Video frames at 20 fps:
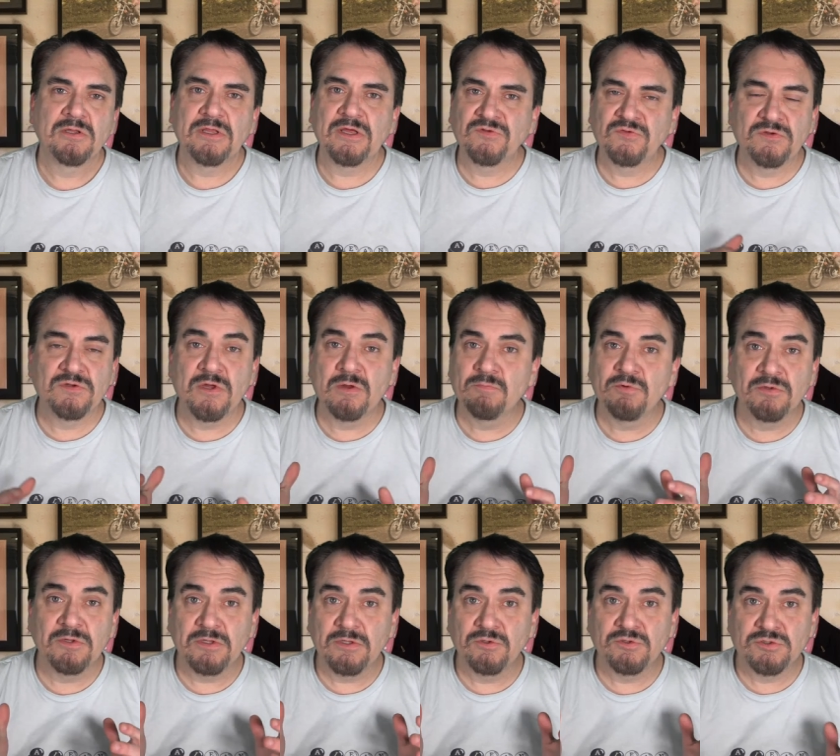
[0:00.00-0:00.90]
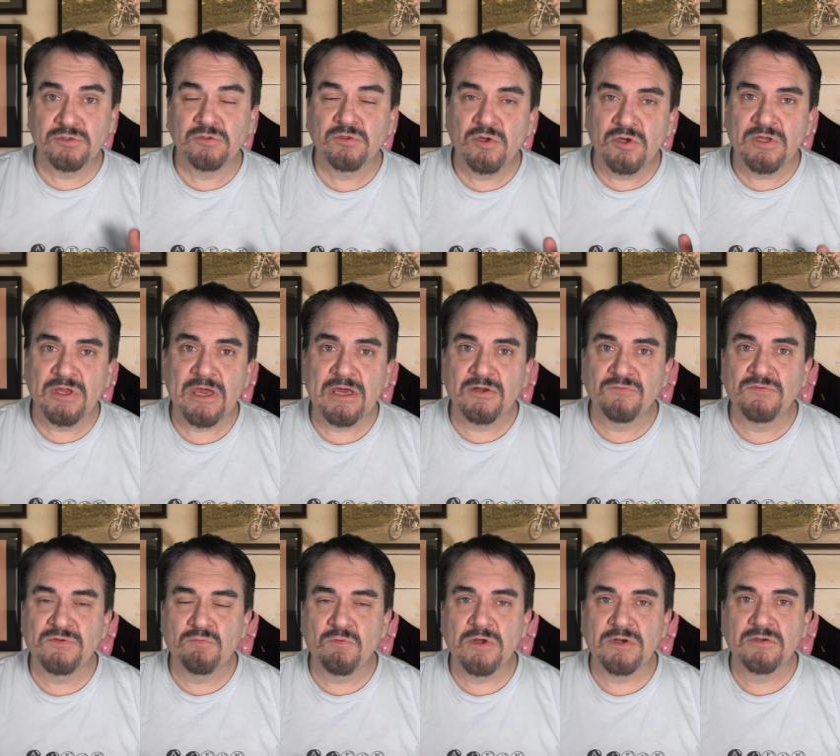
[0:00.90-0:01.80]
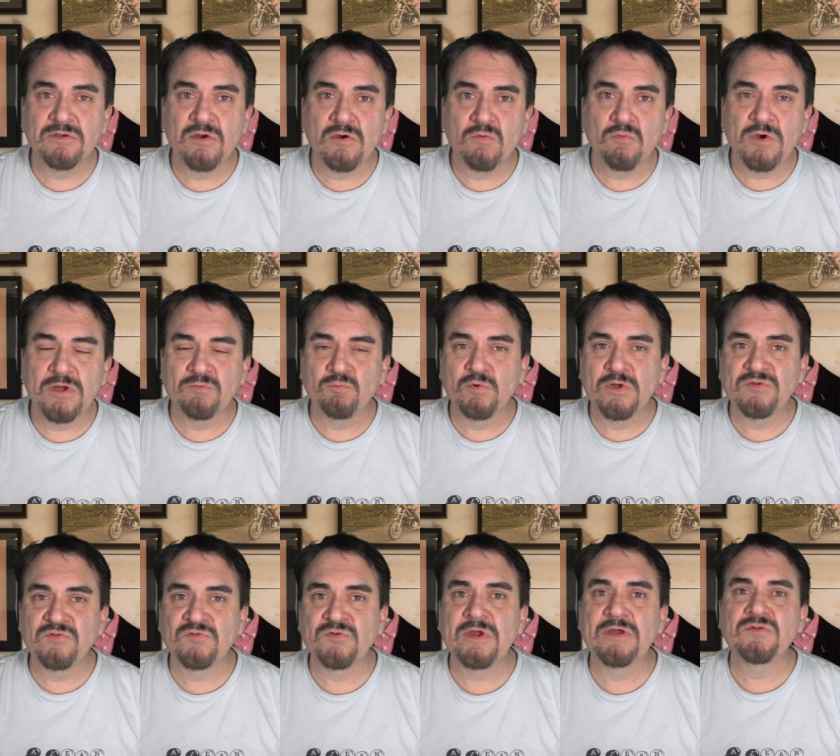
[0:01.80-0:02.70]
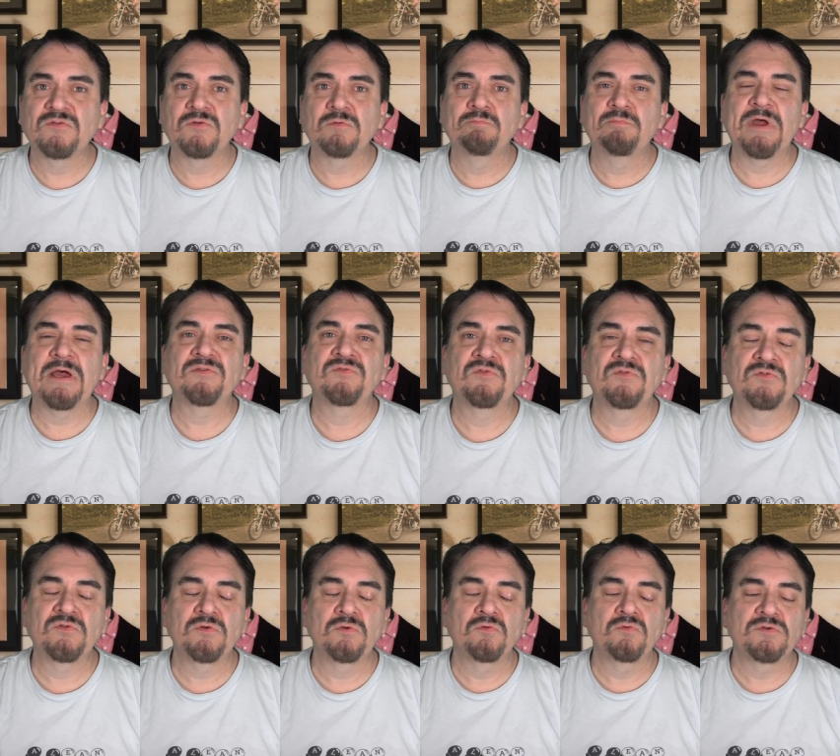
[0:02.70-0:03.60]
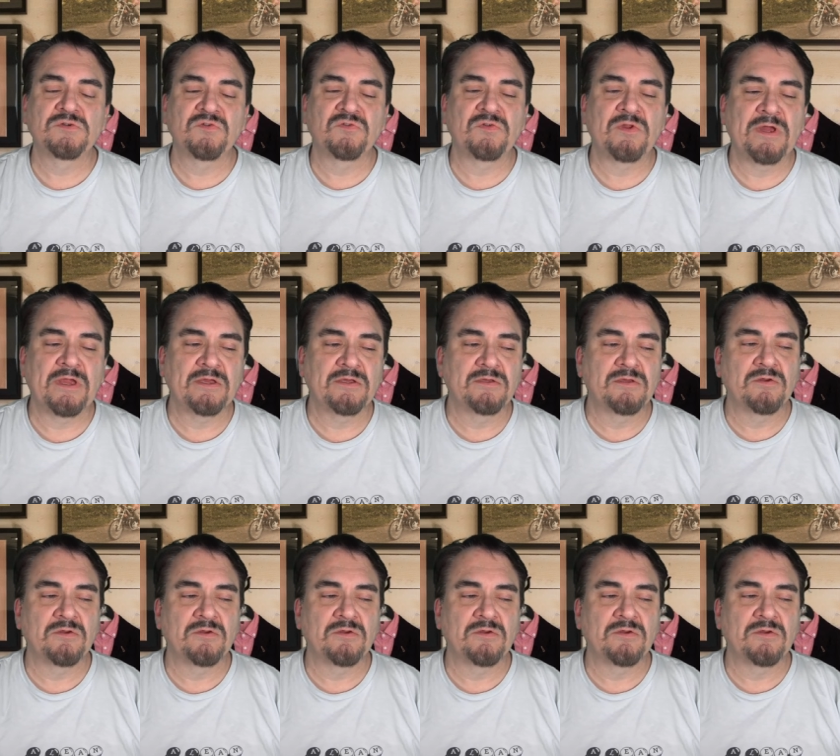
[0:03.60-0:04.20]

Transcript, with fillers: That's a number that you should look at if you want to know what sites are best too, just like,